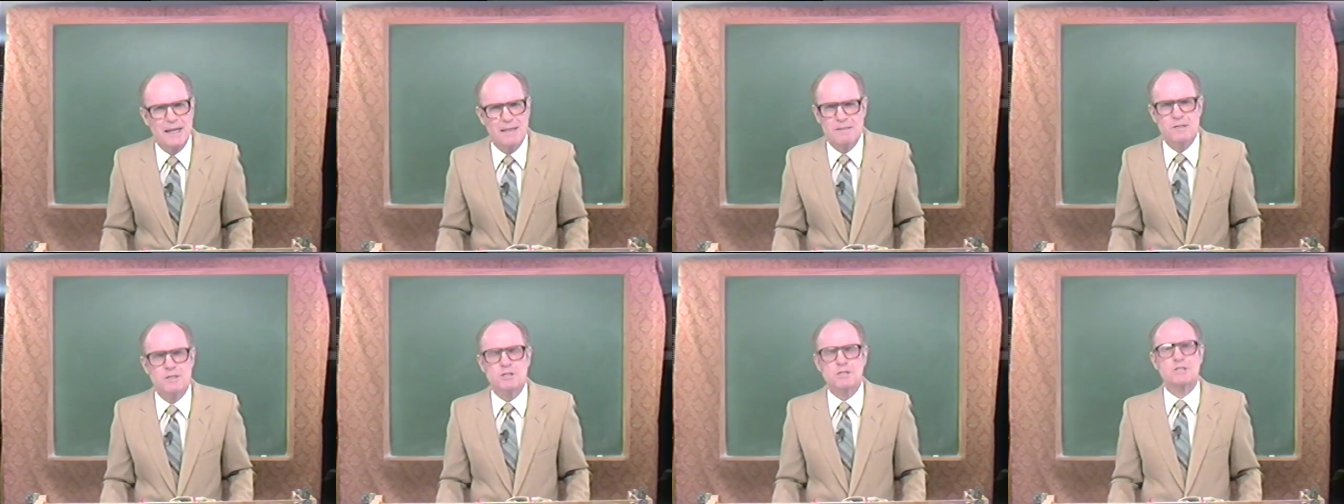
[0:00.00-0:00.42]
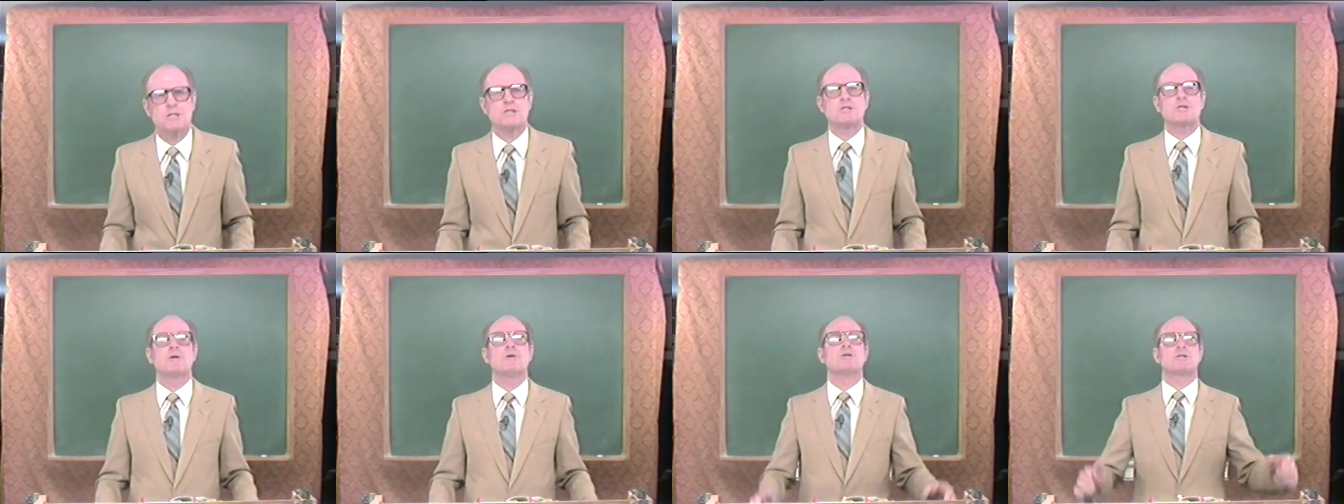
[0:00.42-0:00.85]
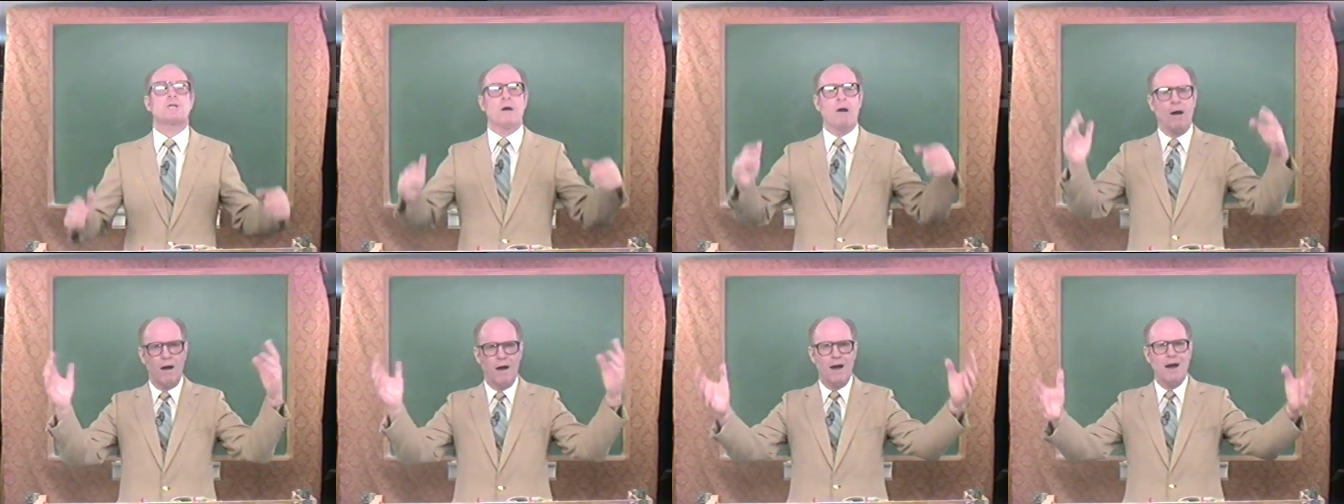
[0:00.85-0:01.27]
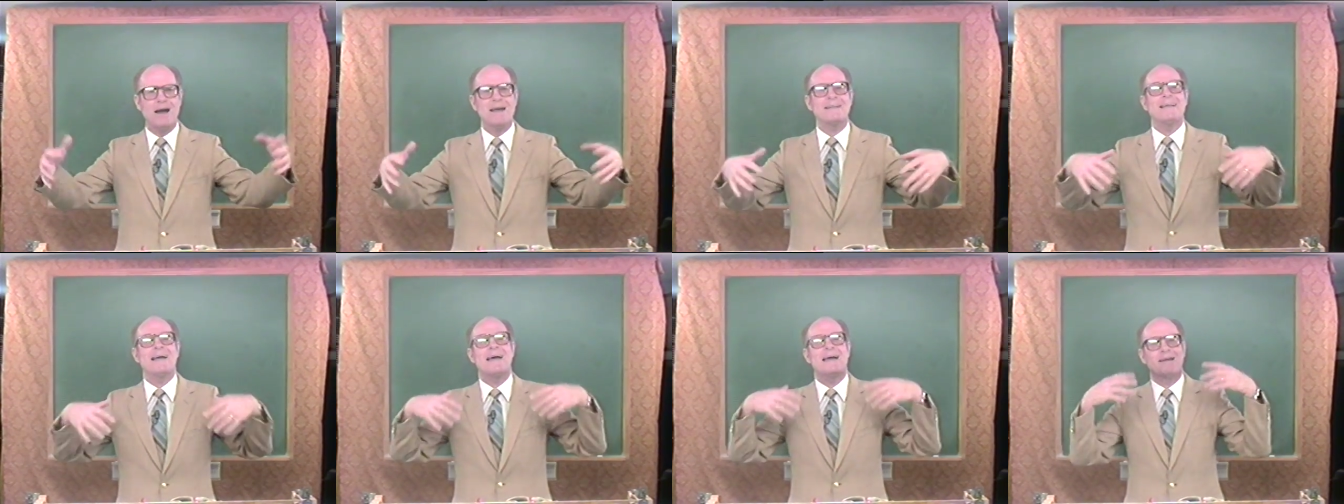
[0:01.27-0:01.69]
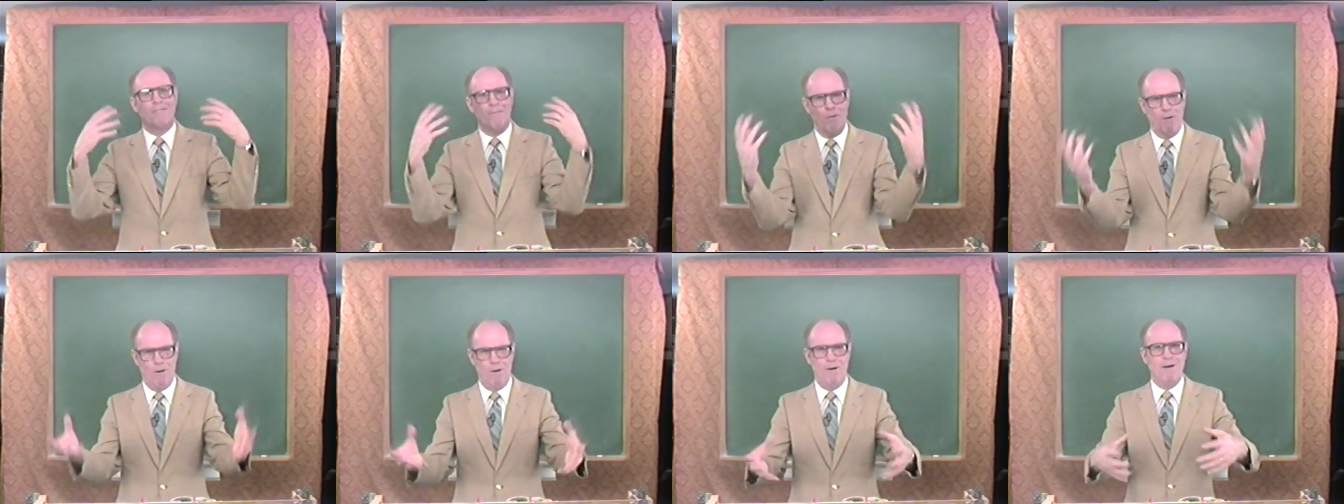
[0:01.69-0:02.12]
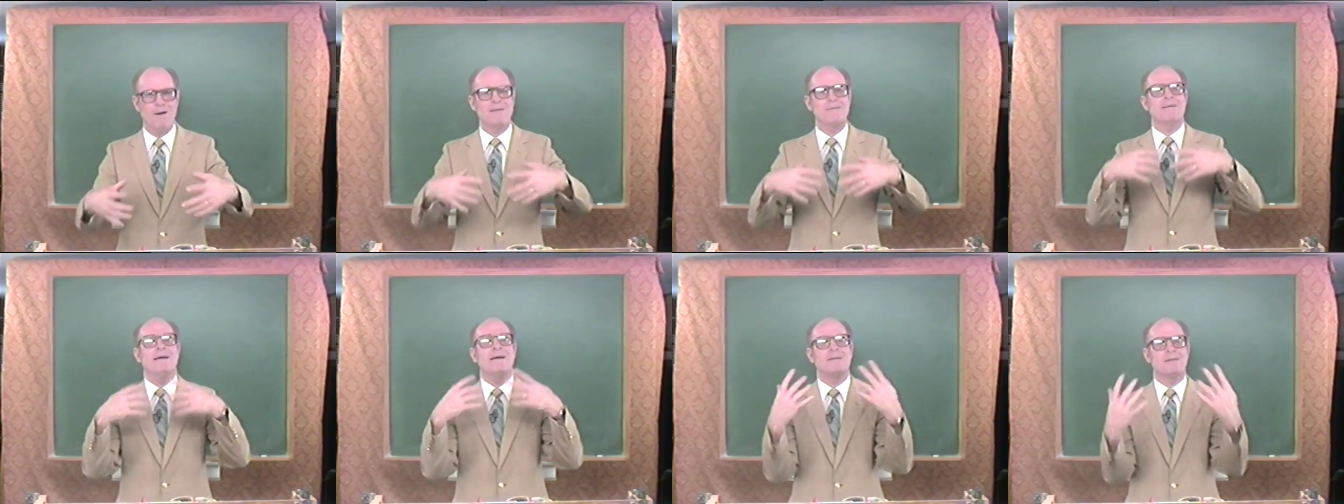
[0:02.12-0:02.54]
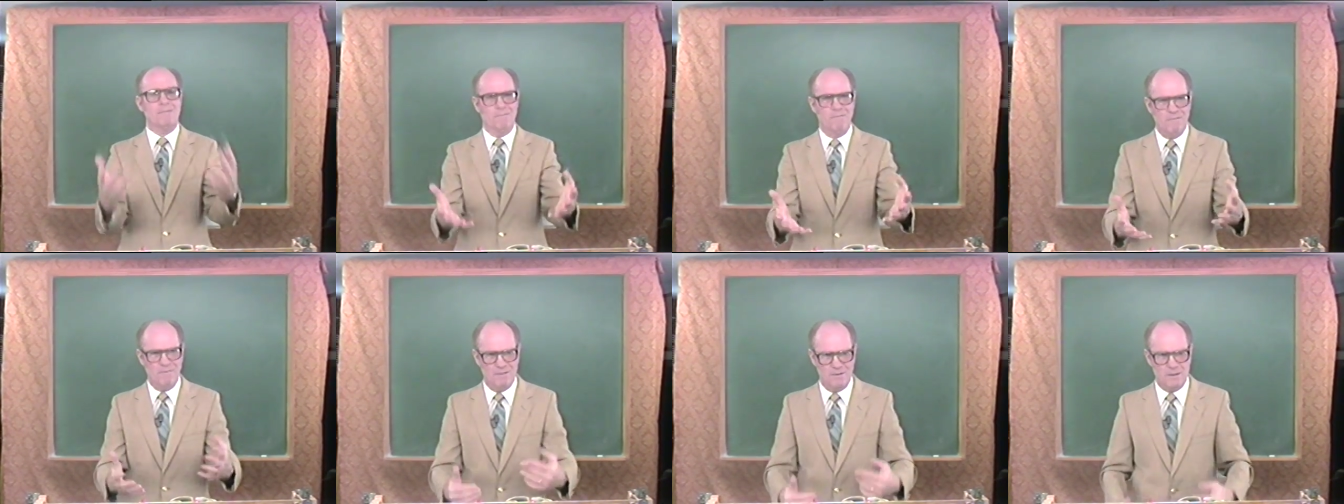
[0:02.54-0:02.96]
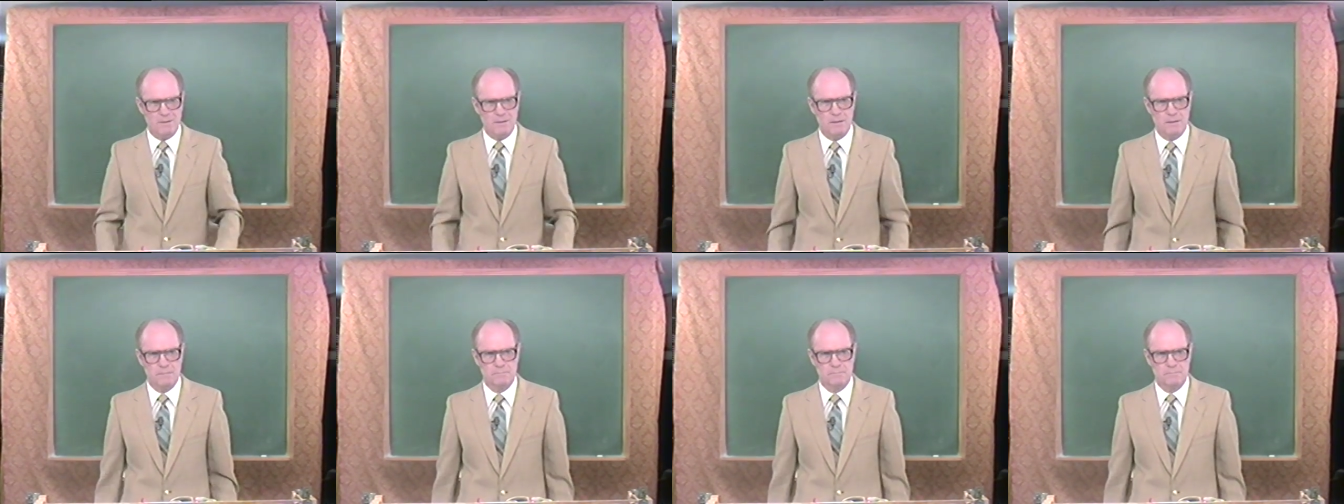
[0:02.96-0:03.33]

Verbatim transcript: And this, this goes on and on and on.